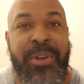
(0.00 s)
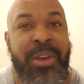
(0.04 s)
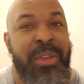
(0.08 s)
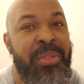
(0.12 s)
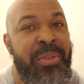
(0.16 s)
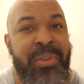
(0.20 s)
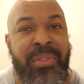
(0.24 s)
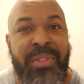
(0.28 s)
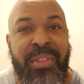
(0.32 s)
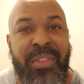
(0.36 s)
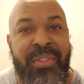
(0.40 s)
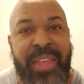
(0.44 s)

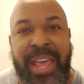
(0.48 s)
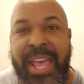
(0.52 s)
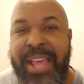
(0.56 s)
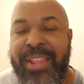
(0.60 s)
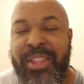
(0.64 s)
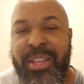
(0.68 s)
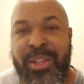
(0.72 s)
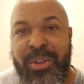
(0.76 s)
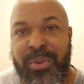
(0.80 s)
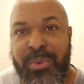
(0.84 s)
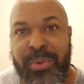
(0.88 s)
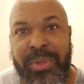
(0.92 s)
Other than
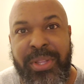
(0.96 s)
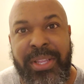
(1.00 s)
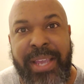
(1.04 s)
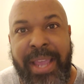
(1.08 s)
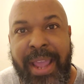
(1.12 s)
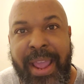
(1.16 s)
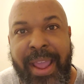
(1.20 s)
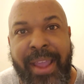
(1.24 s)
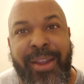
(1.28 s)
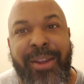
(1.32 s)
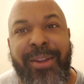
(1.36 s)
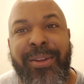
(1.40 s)
that, they don't really
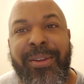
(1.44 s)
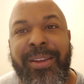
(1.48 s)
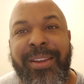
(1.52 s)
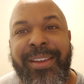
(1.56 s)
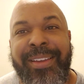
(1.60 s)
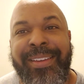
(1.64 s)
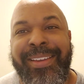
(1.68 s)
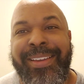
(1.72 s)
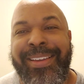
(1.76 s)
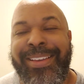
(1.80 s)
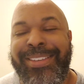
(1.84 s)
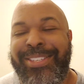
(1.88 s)
care.
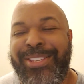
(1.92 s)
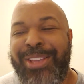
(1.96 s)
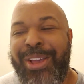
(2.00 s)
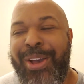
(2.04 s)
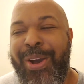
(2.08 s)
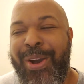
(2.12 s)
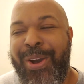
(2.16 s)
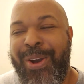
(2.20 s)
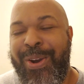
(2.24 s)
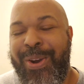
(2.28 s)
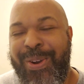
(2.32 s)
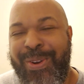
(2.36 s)

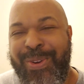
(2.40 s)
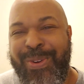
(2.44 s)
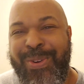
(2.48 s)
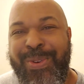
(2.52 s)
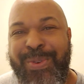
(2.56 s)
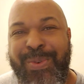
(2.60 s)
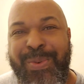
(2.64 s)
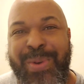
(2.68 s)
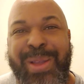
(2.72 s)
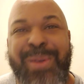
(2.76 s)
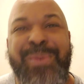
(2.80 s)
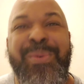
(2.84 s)
So
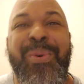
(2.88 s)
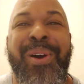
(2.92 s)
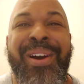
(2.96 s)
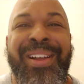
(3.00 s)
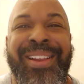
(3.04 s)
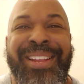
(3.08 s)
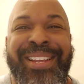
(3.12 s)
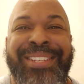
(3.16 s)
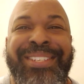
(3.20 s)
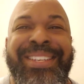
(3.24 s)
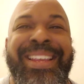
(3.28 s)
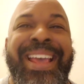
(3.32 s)
we
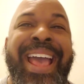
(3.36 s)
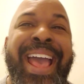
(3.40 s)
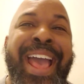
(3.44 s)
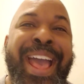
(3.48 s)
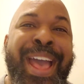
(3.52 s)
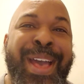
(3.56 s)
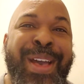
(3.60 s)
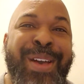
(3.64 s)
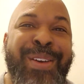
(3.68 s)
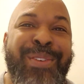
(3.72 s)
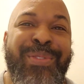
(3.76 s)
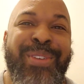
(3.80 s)
wanted to
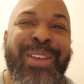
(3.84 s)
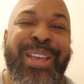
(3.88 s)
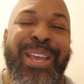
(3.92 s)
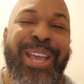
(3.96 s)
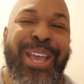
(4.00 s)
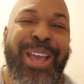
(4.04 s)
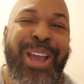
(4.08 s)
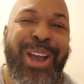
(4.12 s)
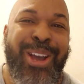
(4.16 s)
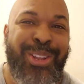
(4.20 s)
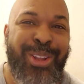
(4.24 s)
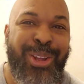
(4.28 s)
have
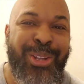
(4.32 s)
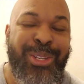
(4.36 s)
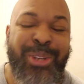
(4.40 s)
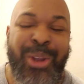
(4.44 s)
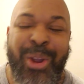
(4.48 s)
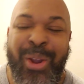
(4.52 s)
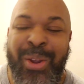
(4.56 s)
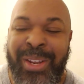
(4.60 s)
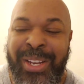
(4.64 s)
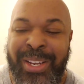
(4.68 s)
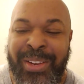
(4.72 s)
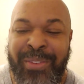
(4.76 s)
an
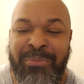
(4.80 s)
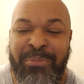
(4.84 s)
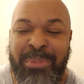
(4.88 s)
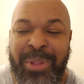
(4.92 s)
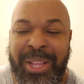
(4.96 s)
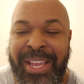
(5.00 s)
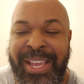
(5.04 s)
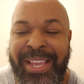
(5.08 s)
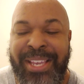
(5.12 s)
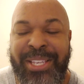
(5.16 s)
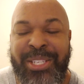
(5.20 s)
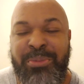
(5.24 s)
alternative
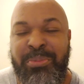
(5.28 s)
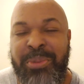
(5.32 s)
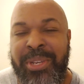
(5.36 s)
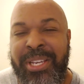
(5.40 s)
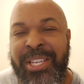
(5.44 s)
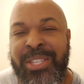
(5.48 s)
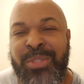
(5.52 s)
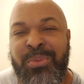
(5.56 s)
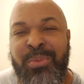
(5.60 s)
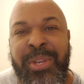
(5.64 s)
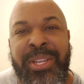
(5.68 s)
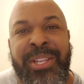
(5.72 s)
place
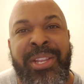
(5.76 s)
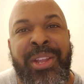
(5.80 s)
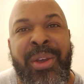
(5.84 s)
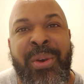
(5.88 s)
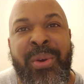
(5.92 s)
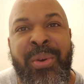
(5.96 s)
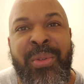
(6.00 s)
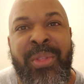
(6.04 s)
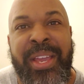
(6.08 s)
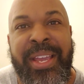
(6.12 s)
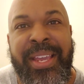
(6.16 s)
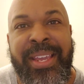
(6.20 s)
because we
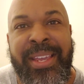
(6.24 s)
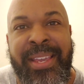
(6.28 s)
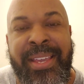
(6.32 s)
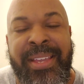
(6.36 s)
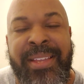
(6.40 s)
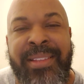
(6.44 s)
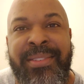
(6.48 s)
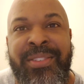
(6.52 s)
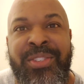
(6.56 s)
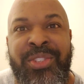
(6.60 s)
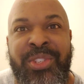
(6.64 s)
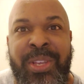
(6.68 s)
know that
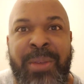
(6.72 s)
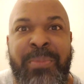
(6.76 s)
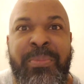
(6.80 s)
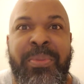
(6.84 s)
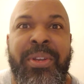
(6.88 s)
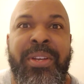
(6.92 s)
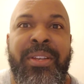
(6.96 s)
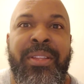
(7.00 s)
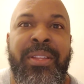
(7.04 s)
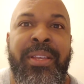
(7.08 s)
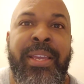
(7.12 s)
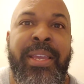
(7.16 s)
kids
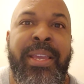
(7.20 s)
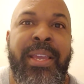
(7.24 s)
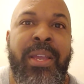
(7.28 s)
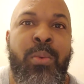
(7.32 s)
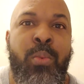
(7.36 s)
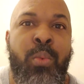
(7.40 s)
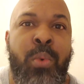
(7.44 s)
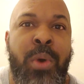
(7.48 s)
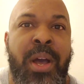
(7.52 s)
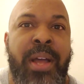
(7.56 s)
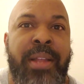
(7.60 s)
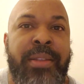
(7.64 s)
typically
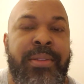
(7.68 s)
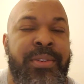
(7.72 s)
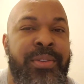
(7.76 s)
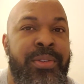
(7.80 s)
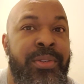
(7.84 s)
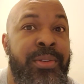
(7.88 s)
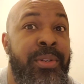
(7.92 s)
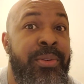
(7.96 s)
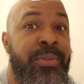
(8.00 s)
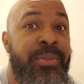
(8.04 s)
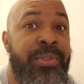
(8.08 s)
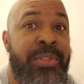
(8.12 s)
want
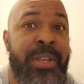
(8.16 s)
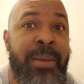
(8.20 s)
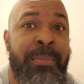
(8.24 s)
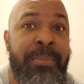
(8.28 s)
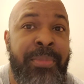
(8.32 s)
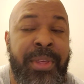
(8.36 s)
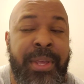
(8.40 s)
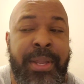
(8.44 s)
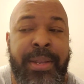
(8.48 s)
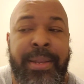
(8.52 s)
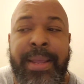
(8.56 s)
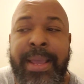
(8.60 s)
to do
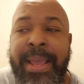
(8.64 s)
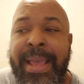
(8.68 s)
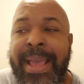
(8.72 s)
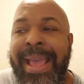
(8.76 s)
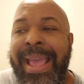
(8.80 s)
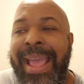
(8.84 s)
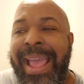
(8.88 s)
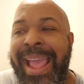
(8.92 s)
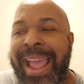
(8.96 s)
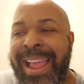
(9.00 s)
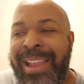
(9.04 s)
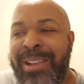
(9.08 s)
something,
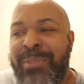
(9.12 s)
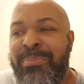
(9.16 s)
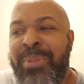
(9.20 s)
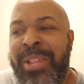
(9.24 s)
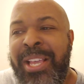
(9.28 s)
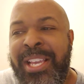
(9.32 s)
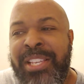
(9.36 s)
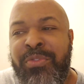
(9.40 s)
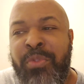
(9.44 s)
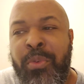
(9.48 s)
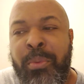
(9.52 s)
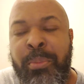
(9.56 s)
and a
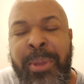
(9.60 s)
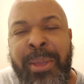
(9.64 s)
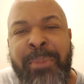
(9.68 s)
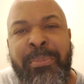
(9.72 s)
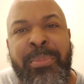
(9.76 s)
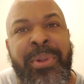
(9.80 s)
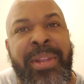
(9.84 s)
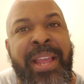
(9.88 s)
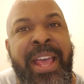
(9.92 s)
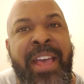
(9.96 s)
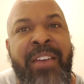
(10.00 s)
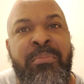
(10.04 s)
place for
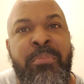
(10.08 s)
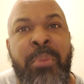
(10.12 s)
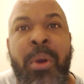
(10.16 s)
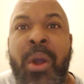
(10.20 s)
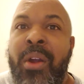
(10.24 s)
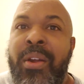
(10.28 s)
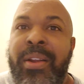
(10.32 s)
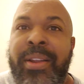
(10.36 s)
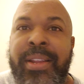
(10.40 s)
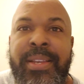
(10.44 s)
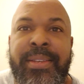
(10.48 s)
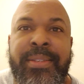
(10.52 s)
people to have
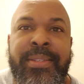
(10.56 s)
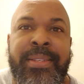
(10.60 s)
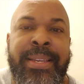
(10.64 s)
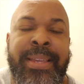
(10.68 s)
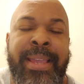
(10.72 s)
parties.